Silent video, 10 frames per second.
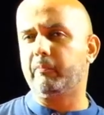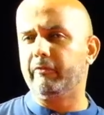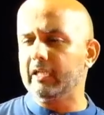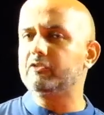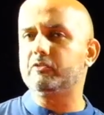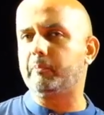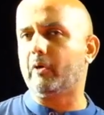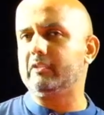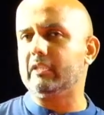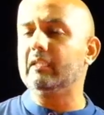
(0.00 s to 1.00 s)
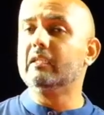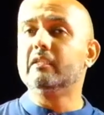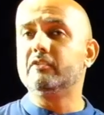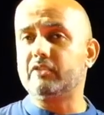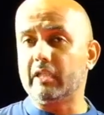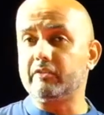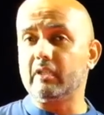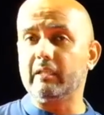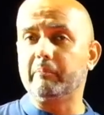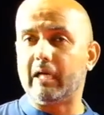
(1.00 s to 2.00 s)
very sporty,
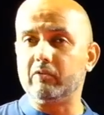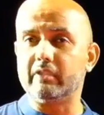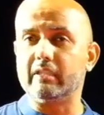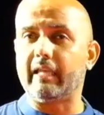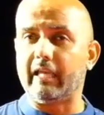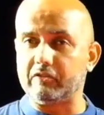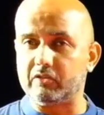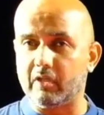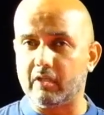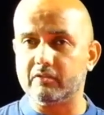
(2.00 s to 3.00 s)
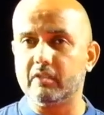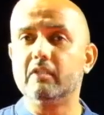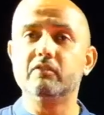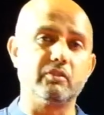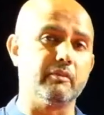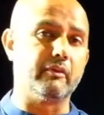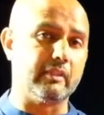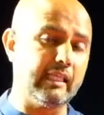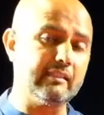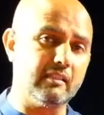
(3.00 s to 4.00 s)
centrally mounted exhaust. So for
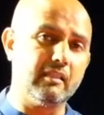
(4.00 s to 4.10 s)
that,